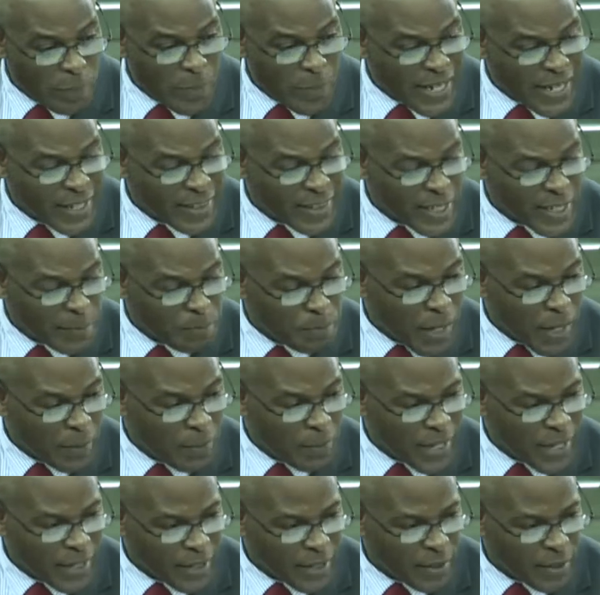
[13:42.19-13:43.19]
make this
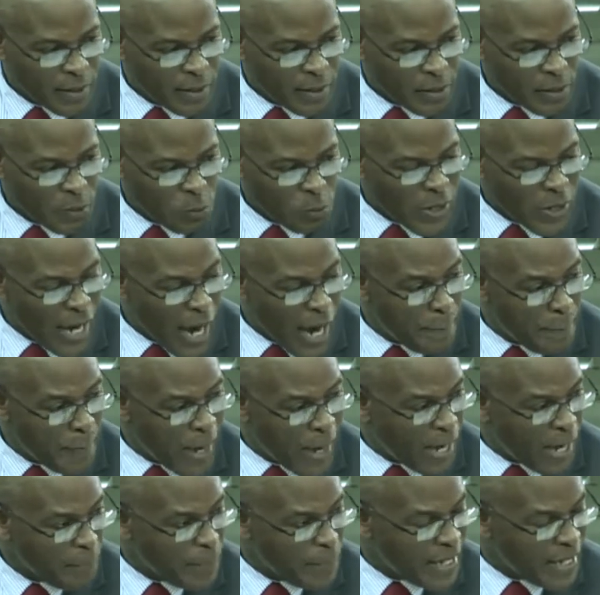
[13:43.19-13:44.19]
public. We are
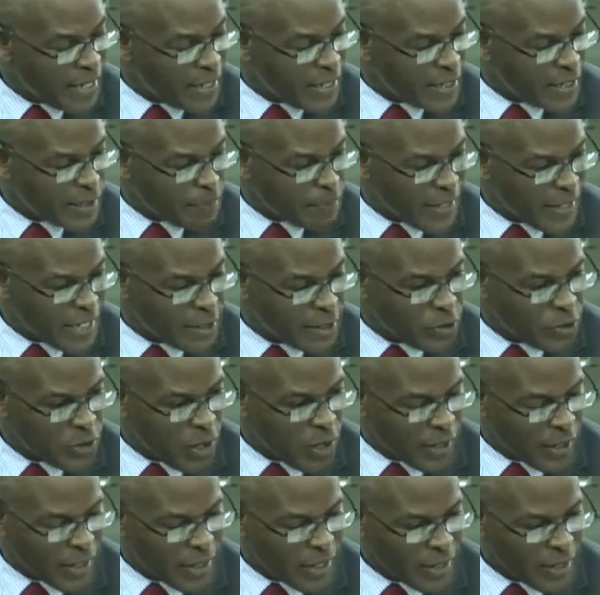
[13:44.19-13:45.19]
Barbadians,
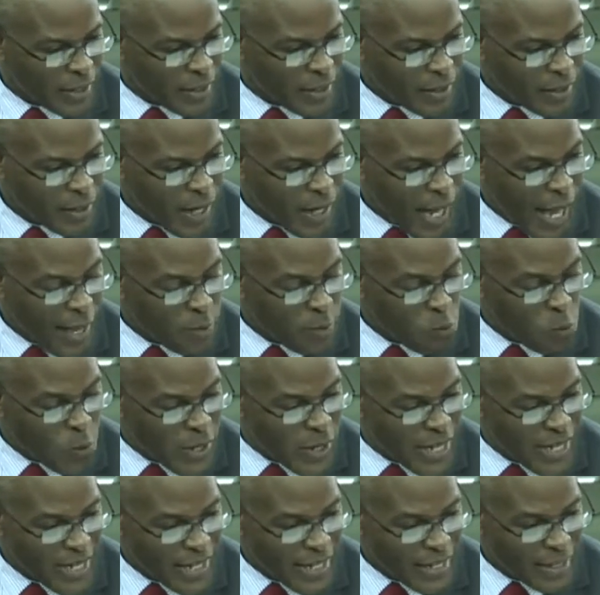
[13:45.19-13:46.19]
patriotic, and
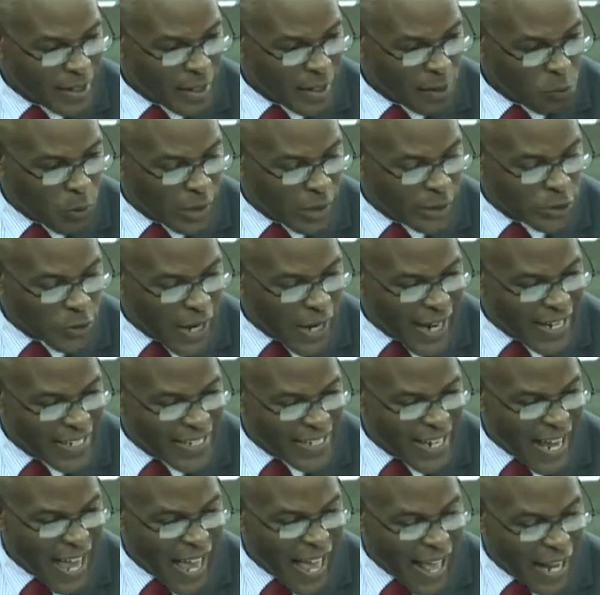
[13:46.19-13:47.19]
we were
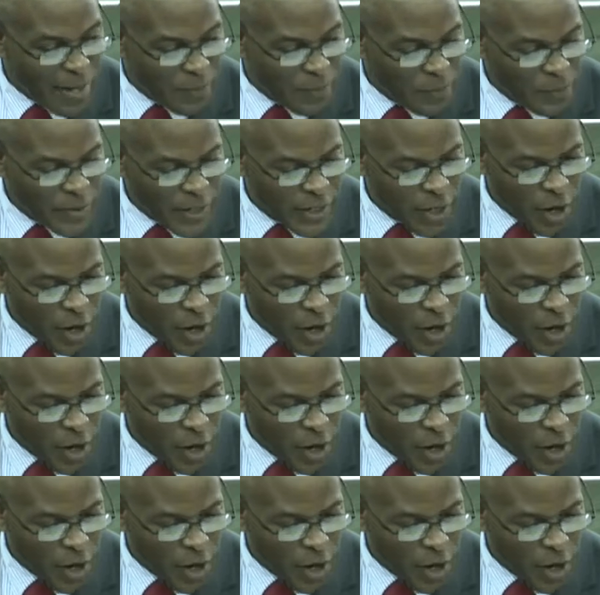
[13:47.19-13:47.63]
trying to help the